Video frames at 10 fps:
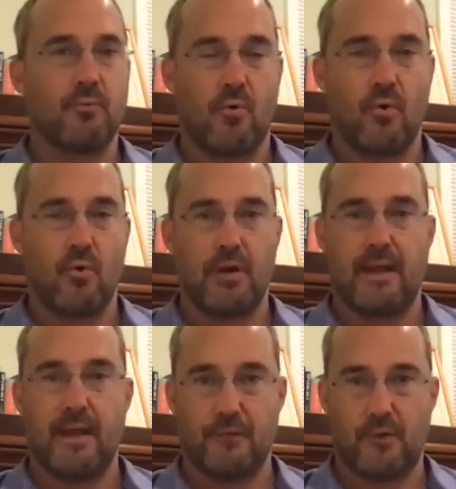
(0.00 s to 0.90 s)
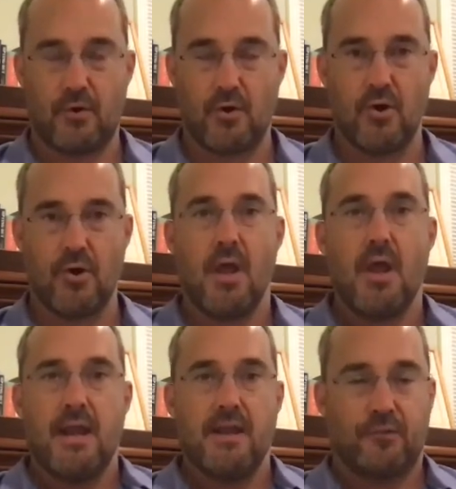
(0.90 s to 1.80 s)
Court has heard,
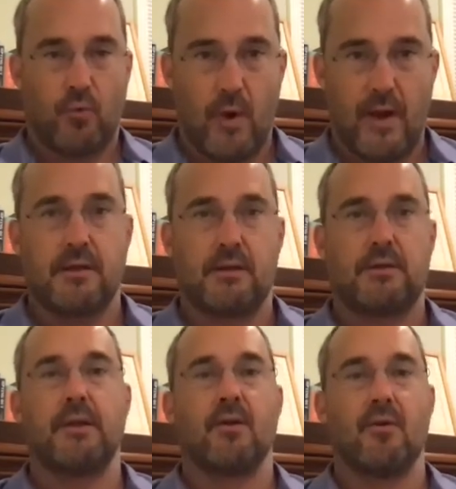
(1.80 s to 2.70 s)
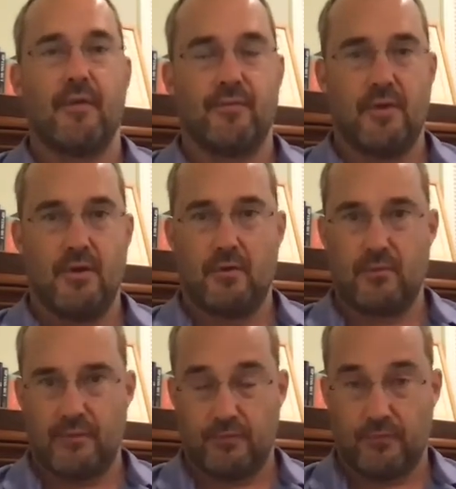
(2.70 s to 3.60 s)
it's quite clear that
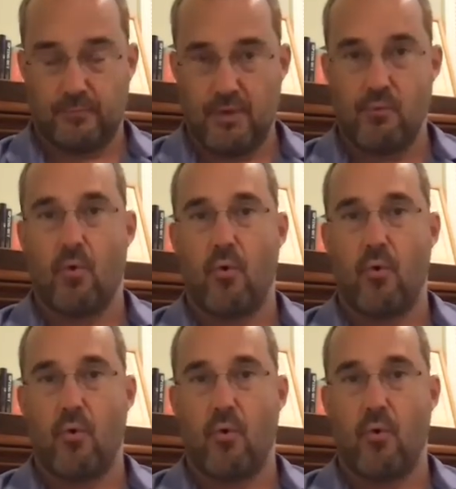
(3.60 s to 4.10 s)
the Supreme